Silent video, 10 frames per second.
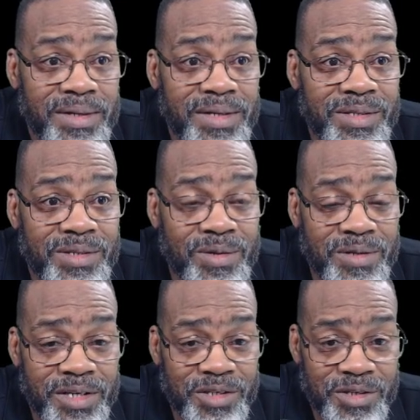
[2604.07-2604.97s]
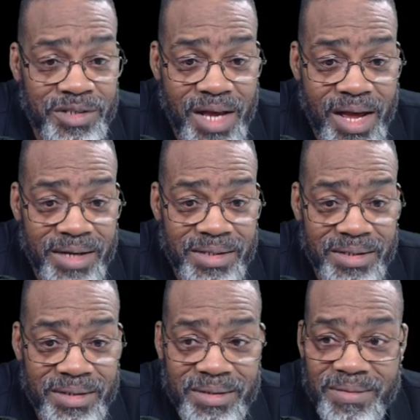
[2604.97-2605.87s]
Let's go look at your stocks.
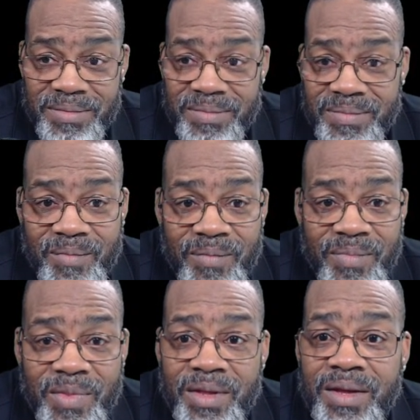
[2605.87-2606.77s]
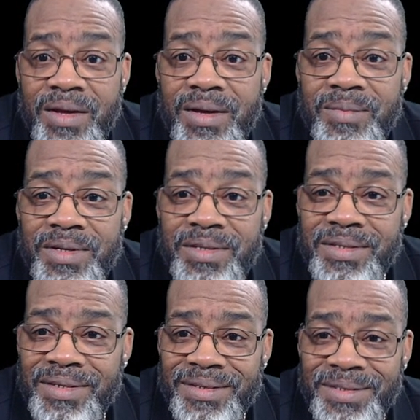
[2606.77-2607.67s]
Um,
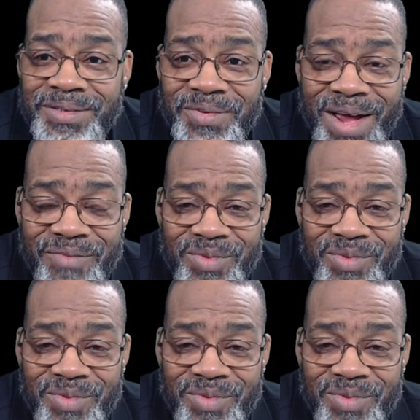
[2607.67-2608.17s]
let's let's graph